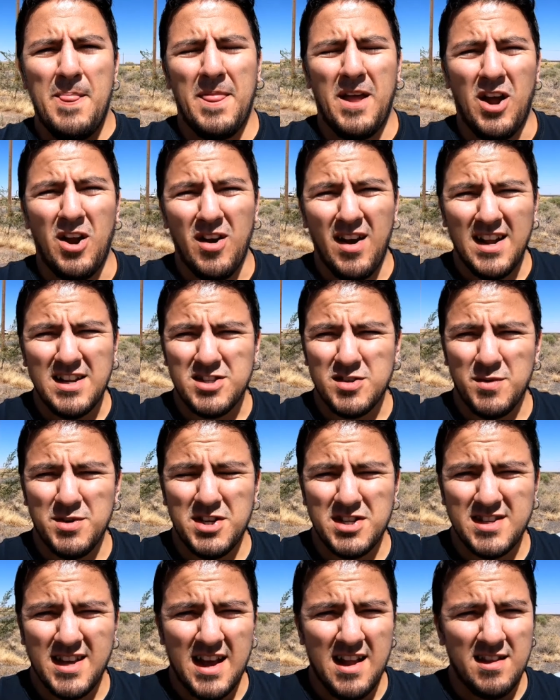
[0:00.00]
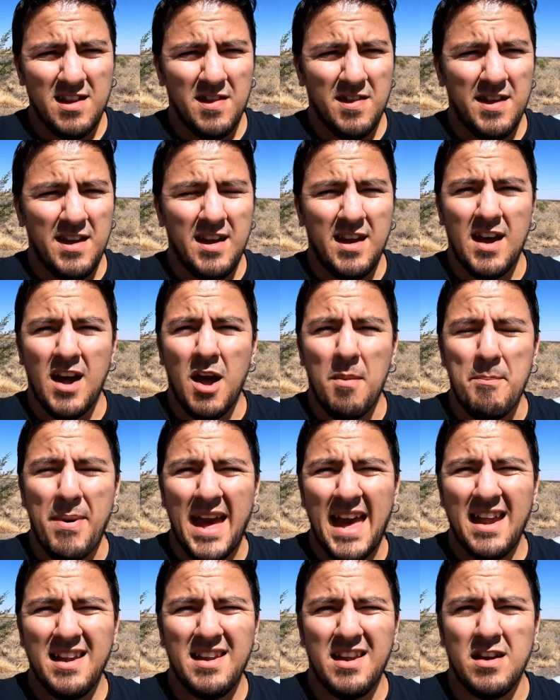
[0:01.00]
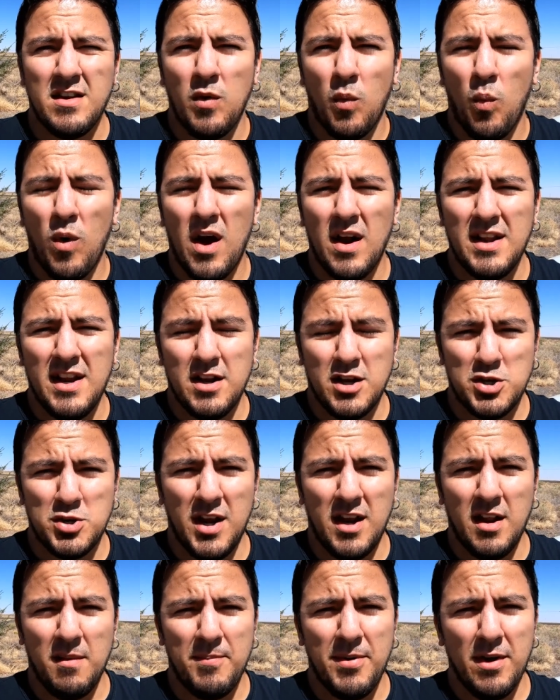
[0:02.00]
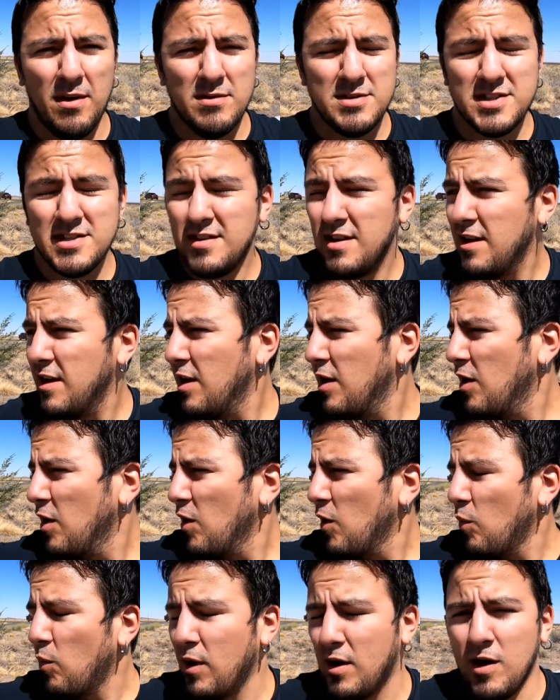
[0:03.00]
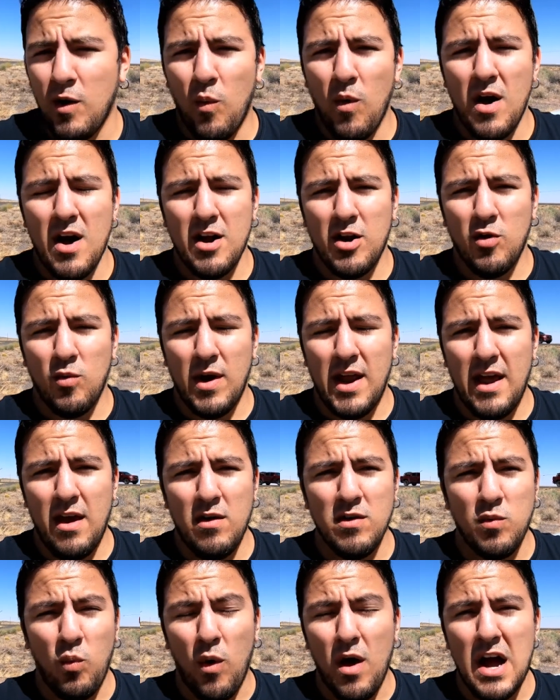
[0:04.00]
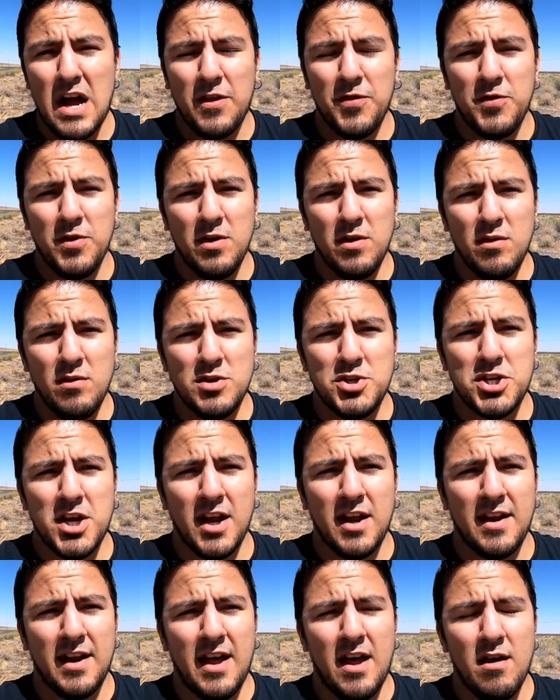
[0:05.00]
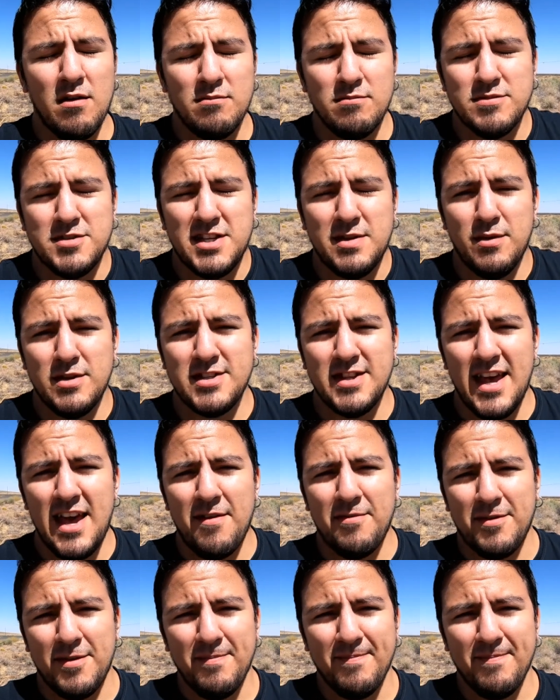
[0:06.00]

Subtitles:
Alright, so we just got to the Abandoned Wauneta Trading Post. We're going to walk around, walk through, check it out, and see what's left.